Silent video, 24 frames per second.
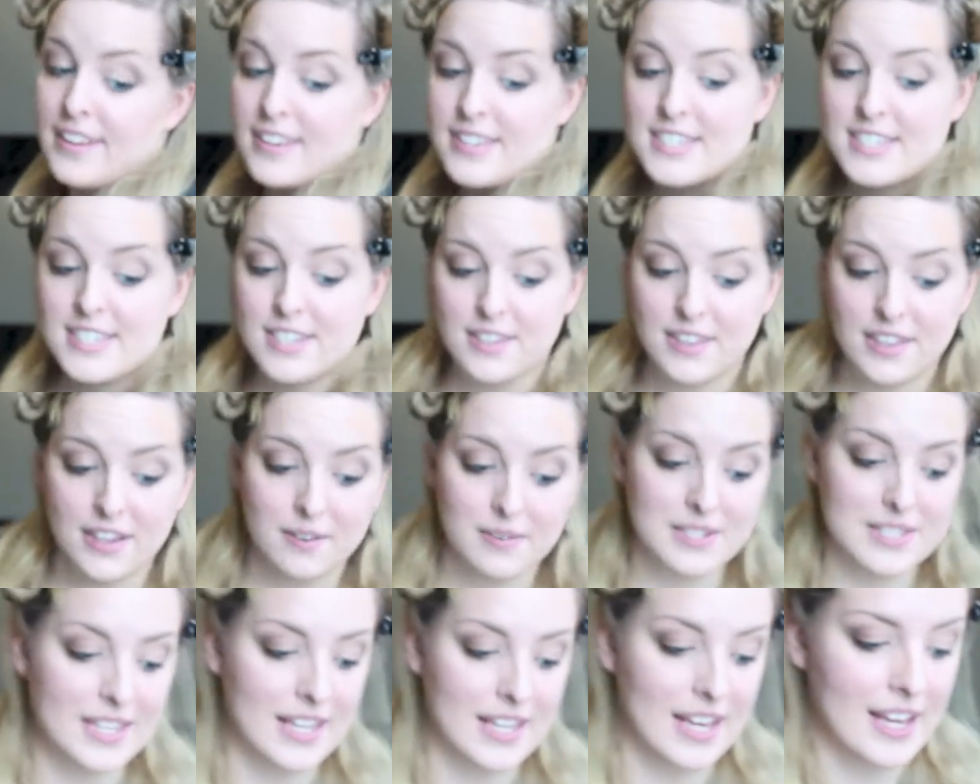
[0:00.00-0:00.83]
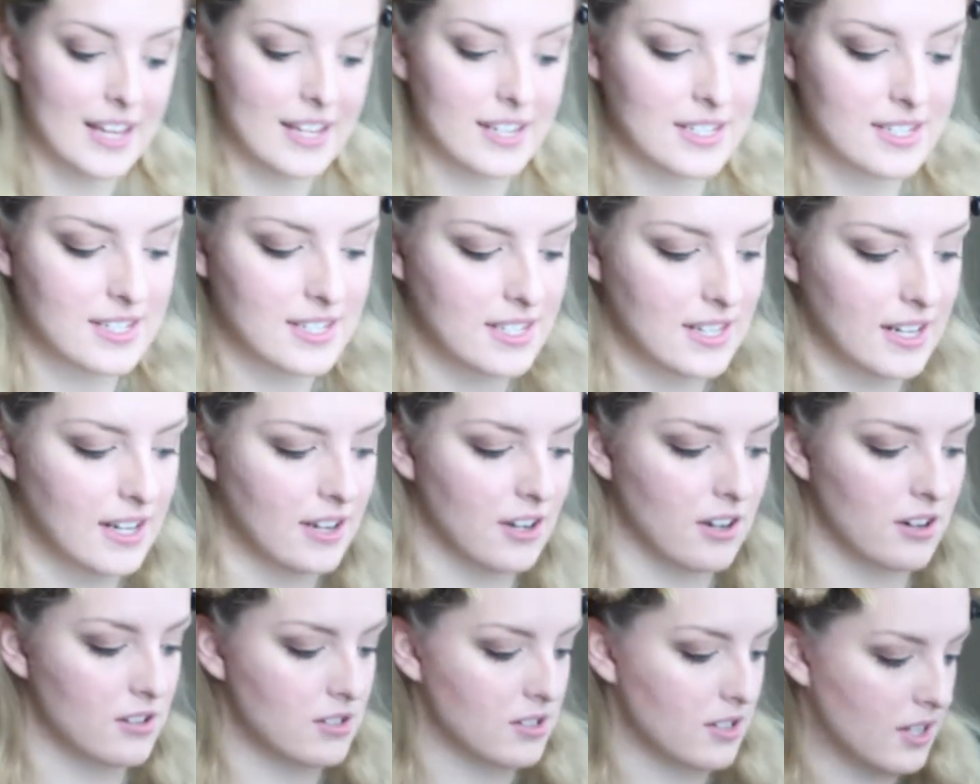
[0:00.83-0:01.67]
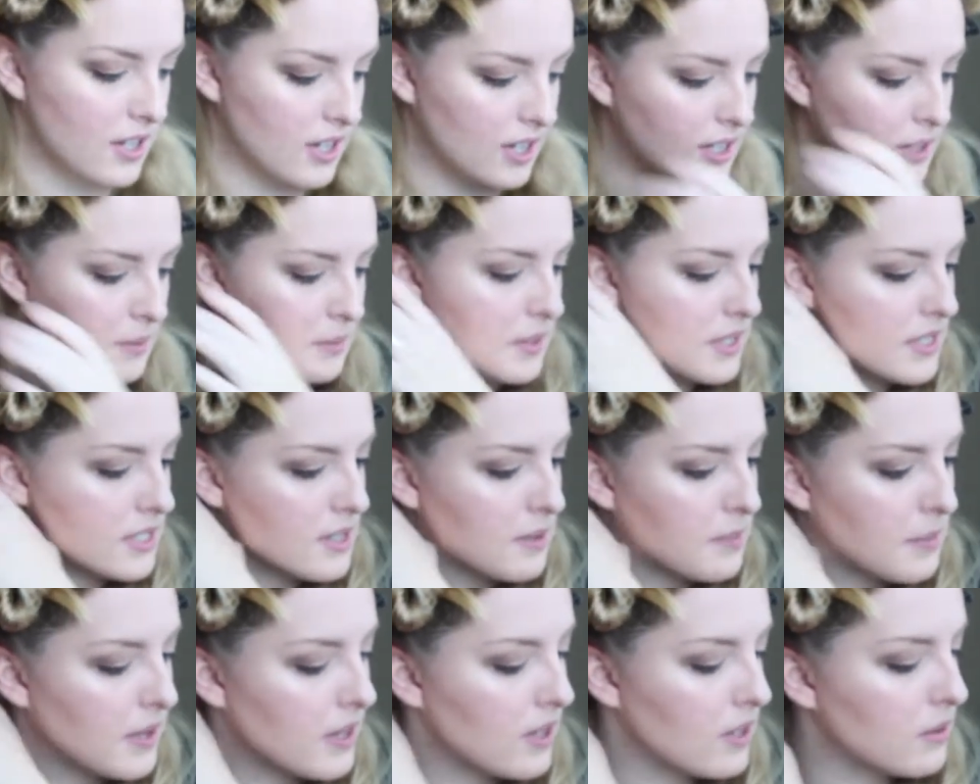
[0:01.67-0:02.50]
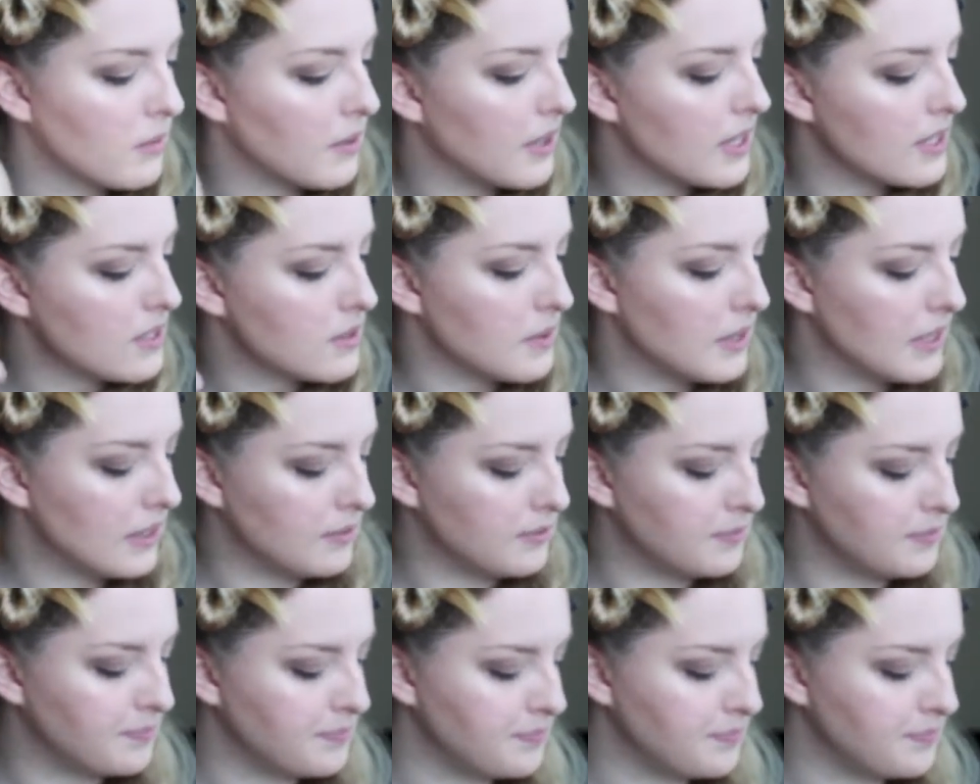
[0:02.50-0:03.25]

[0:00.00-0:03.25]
So there was that, and you're also going to clip these up out of the way as well.